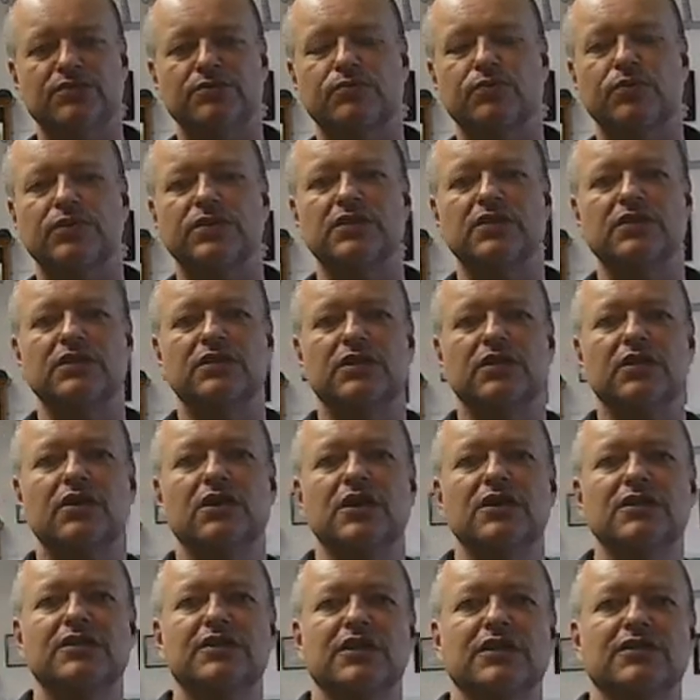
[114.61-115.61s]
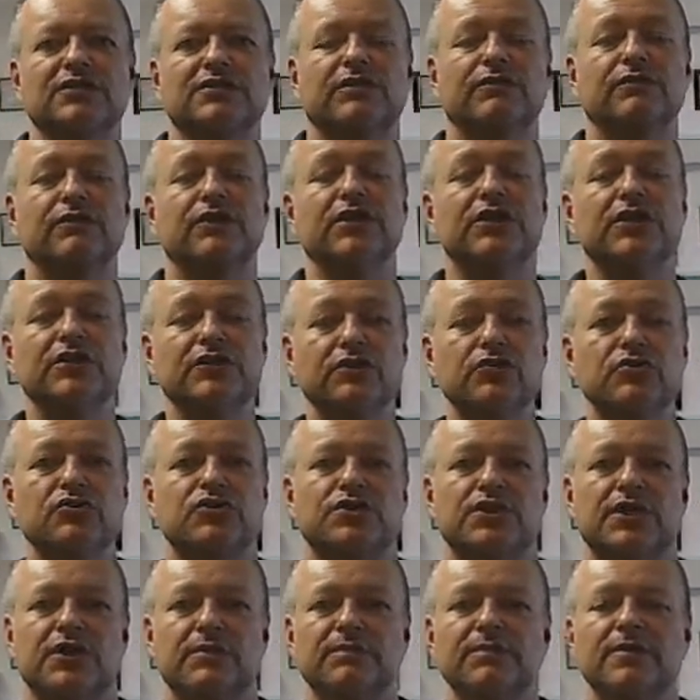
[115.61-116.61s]
within the context of
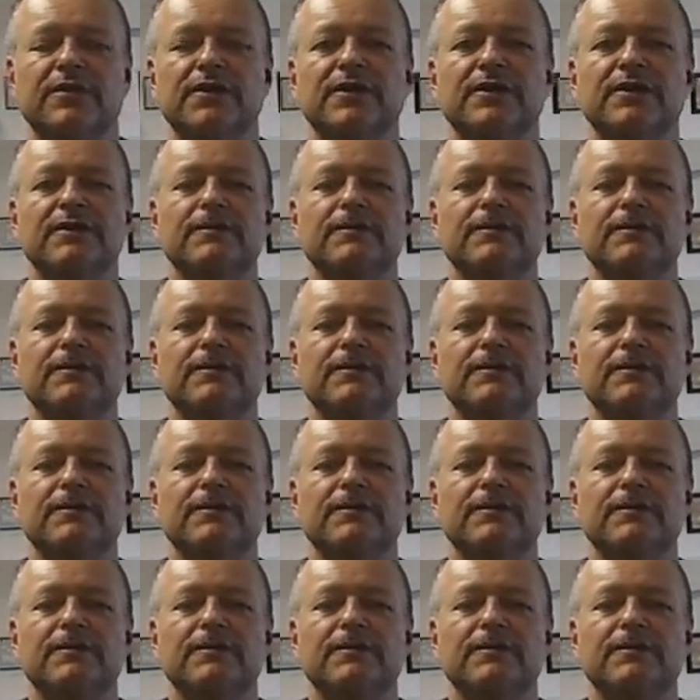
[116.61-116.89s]
leadership